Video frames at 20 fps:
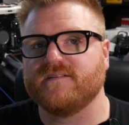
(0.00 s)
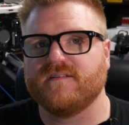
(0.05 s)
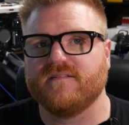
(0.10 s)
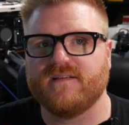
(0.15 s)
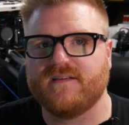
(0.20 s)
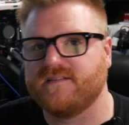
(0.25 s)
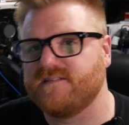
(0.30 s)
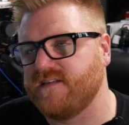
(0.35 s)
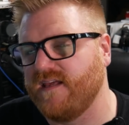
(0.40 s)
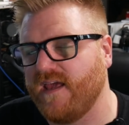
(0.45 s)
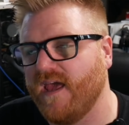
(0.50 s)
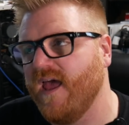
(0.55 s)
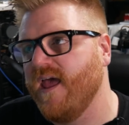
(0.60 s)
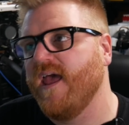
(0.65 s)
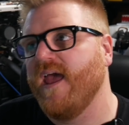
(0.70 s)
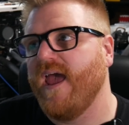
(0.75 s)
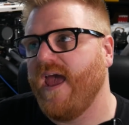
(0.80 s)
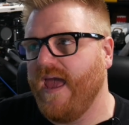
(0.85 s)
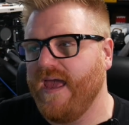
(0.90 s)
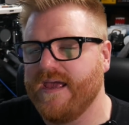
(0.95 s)
And then you see
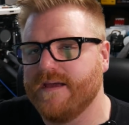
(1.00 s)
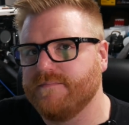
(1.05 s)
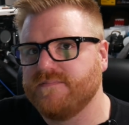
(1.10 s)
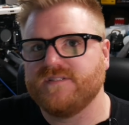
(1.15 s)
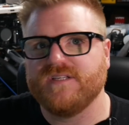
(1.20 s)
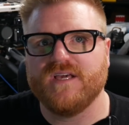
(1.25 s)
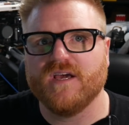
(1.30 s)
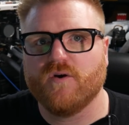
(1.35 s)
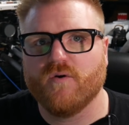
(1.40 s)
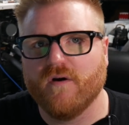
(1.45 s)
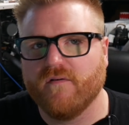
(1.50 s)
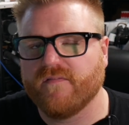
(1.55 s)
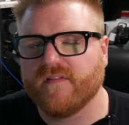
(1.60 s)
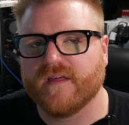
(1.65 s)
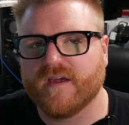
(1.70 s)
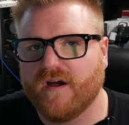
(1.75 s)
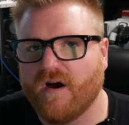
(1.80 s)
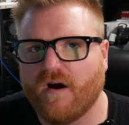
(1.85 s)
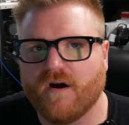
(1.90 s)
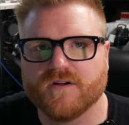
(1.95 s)
AMD
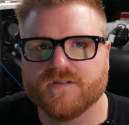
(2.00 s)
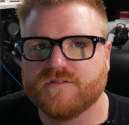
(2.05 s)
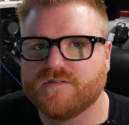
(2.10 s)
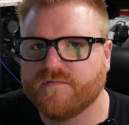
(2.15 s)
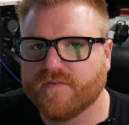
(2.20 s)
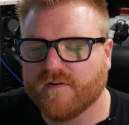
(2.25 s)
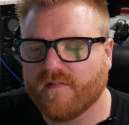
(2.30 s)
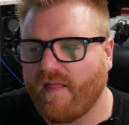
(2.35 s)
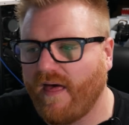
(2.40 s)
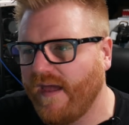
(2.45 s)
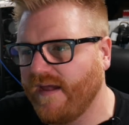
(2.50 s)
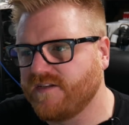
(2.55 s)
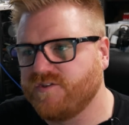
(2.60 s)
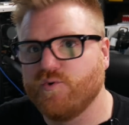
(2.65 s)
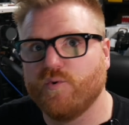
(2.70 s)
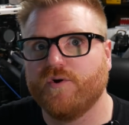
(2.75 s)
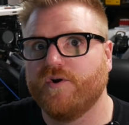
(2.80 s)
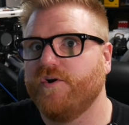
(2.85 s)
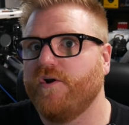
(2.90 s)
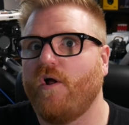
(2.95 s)
equivalent cards for like
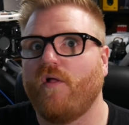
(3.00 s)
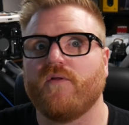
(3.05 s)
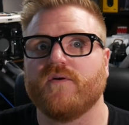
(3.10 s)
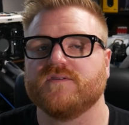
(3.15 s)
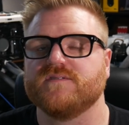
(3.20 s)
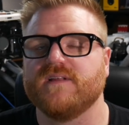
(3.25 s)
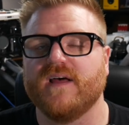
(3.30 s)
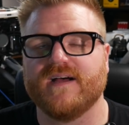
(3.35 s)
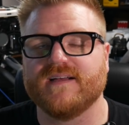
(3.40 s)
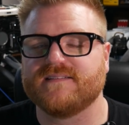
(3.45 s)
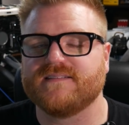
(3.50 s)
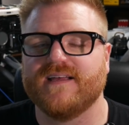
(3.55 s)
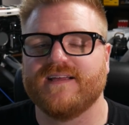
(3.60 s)
$200 less.